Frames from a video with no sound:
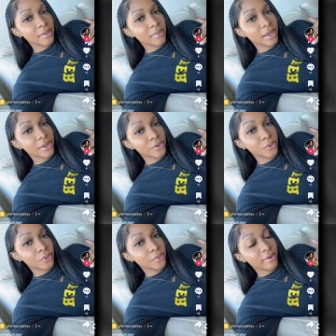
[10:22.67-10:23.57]
man
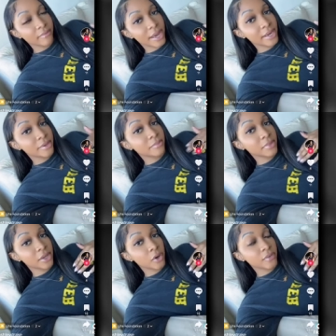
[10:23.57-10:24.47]
who invited
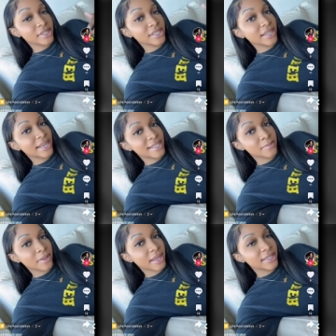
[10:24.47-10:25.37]
me over to his
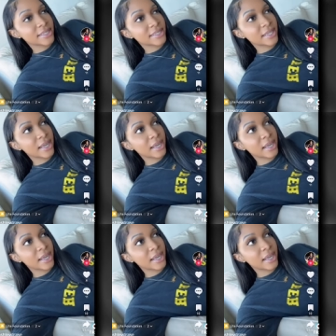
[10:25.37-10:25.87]
place